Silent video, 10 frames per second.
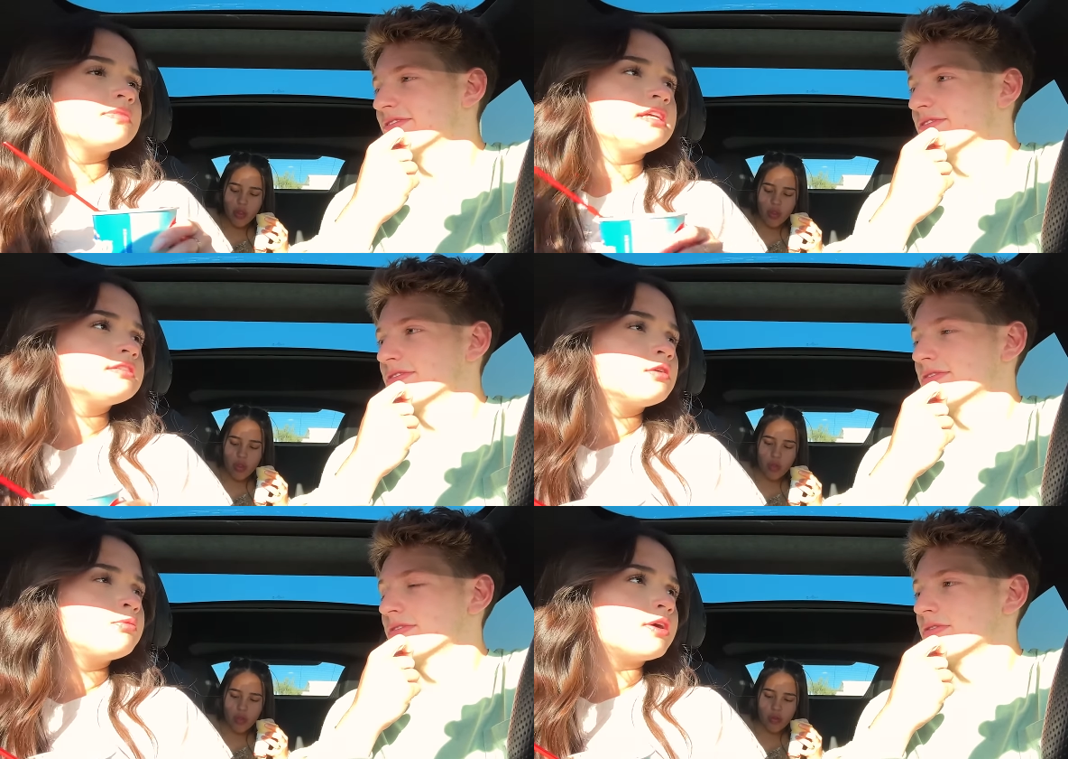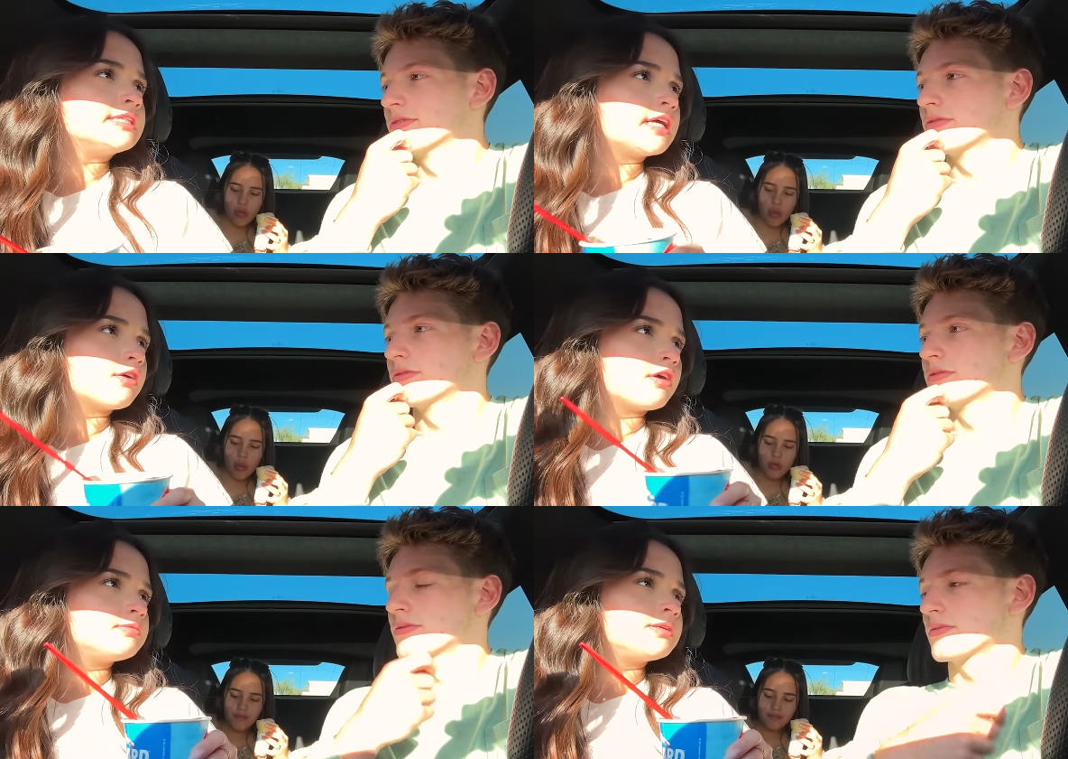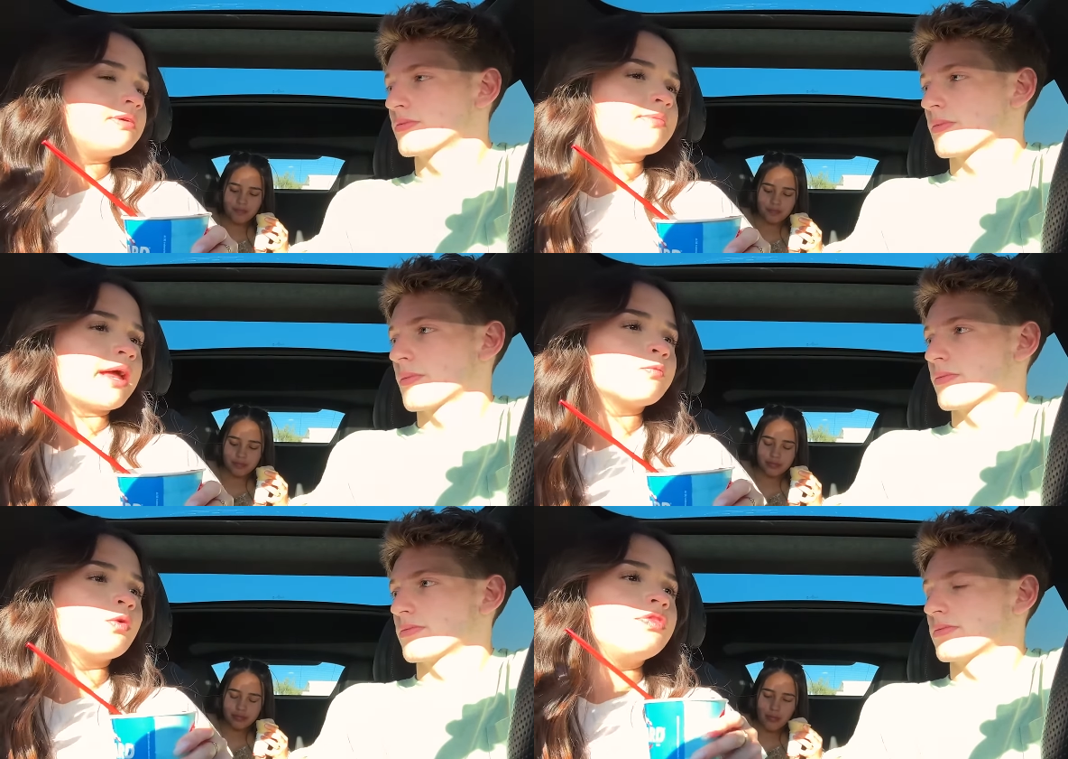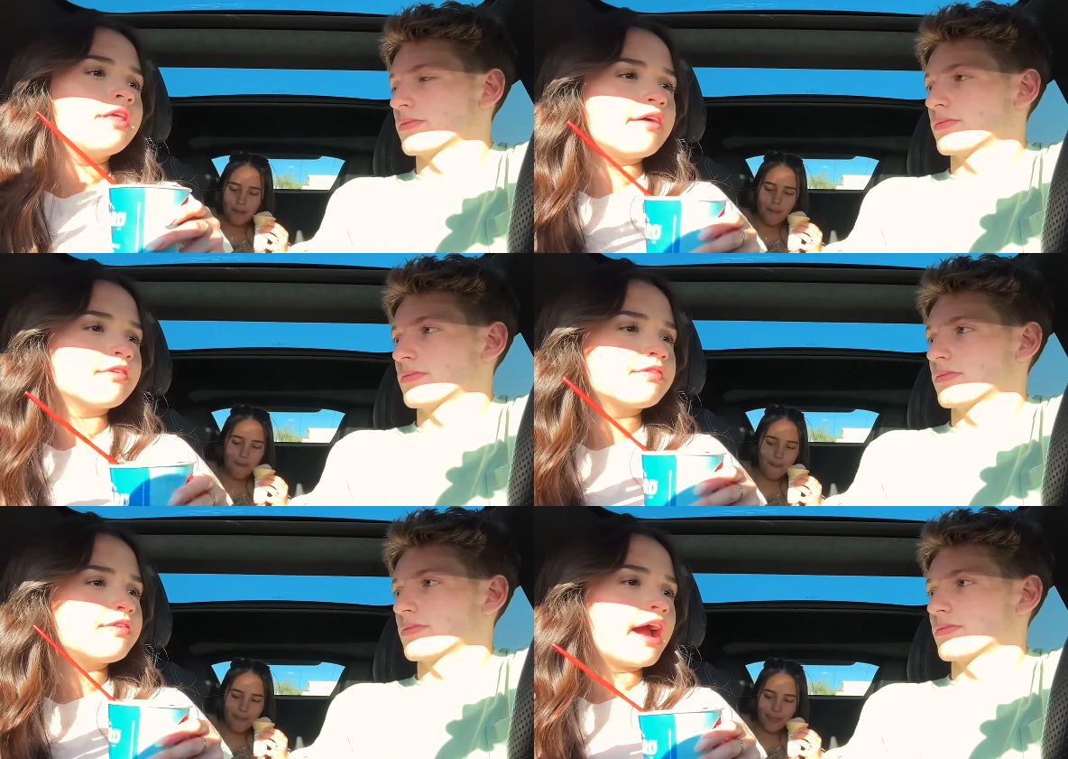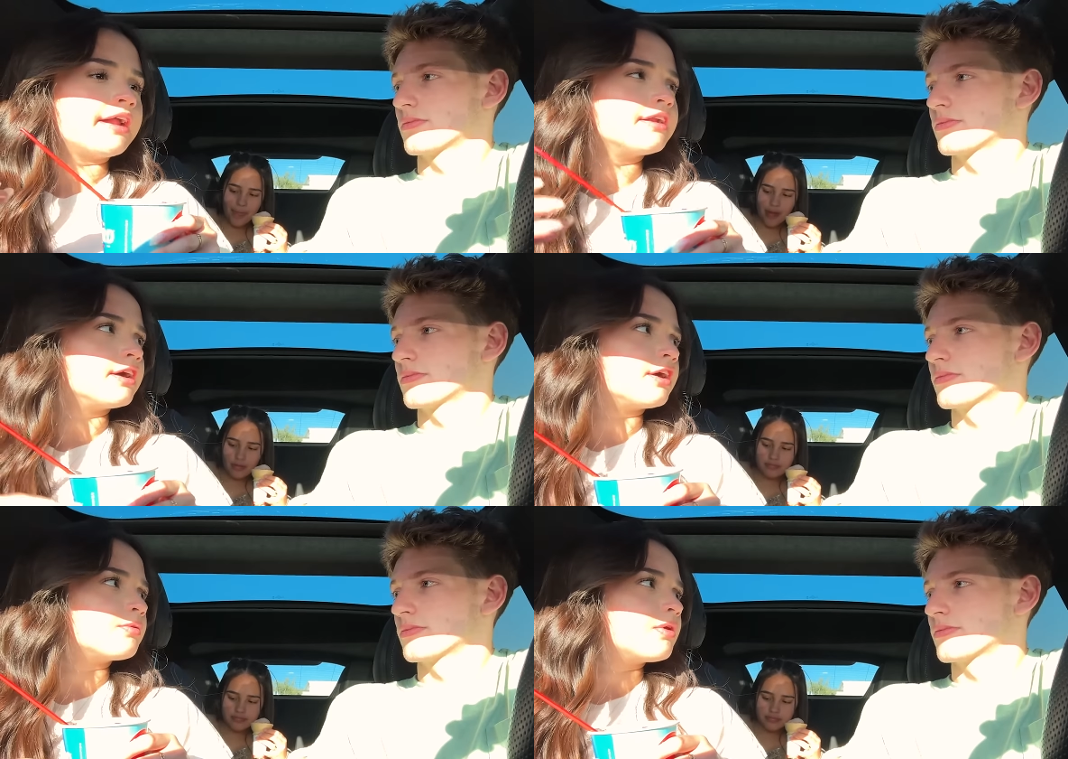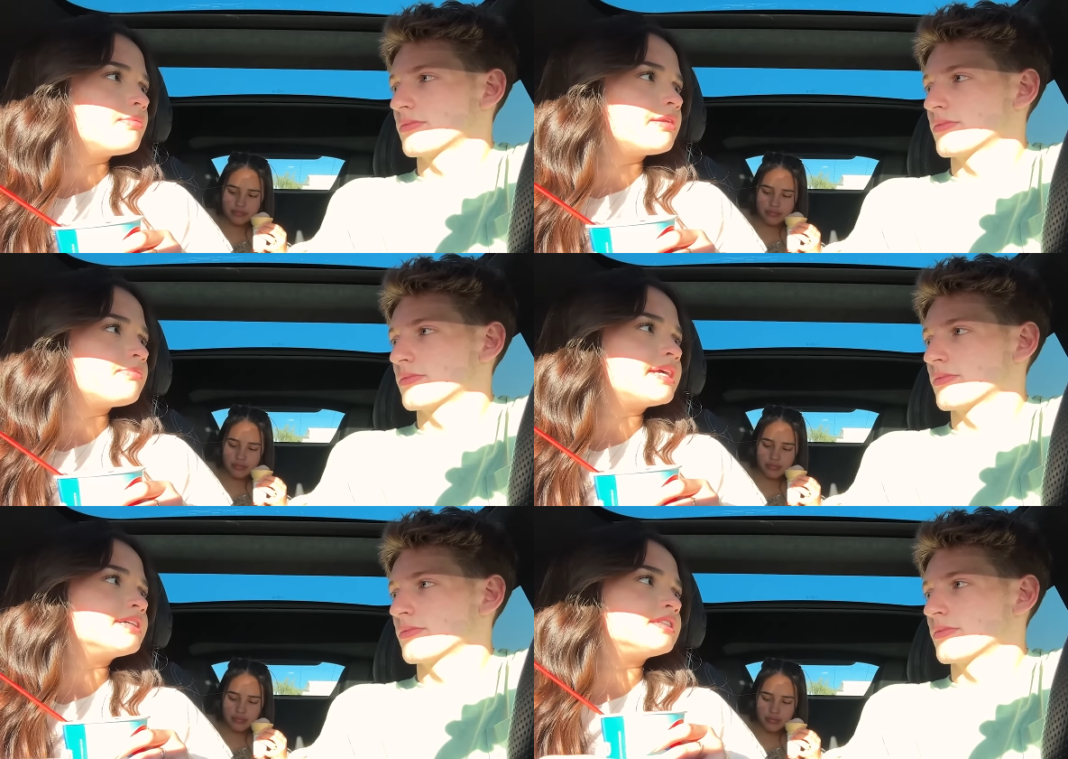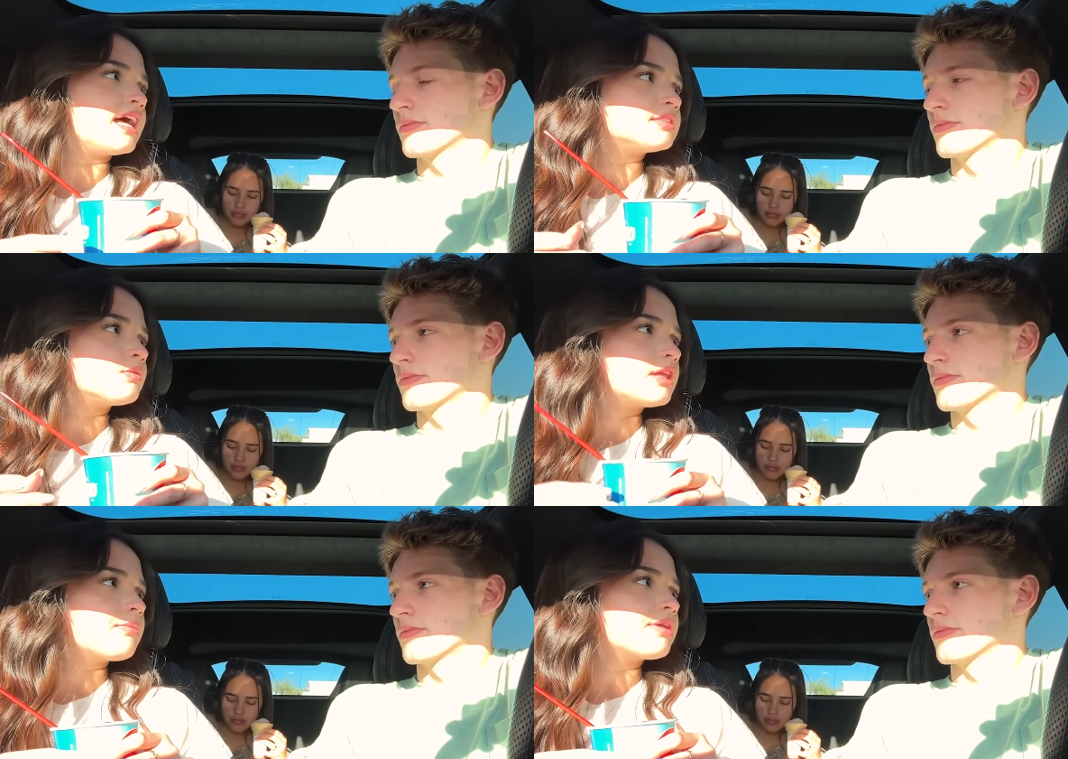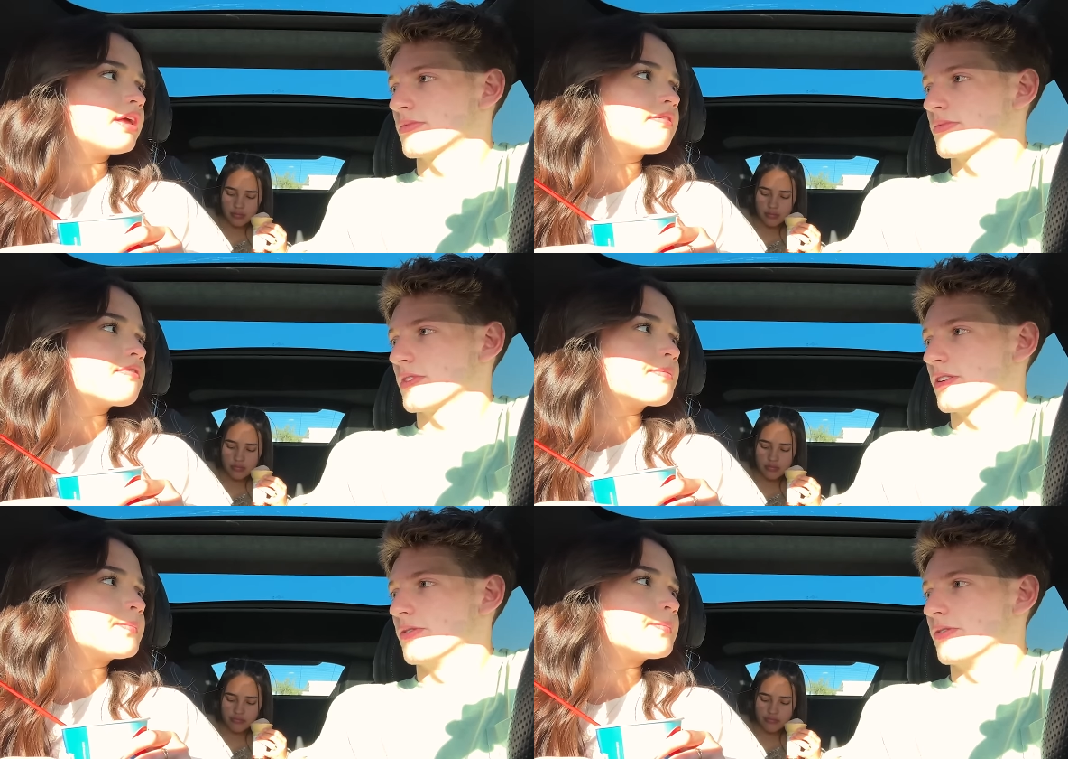Speaker 1: these little boys that grow up to be men will never find a good woman because that's what they believe.